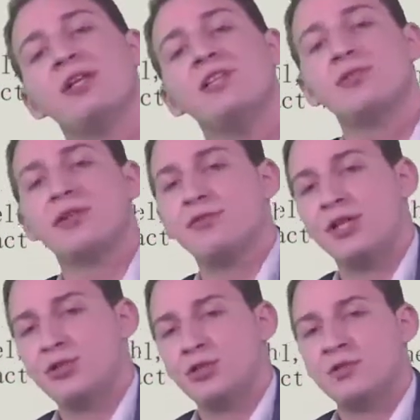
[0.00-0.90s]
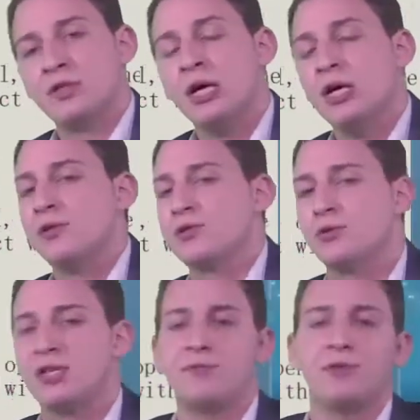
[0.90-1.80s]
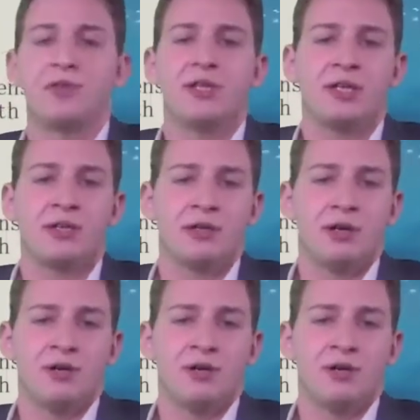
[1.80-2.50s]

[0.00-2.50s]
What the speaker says: innovations. So if you think of,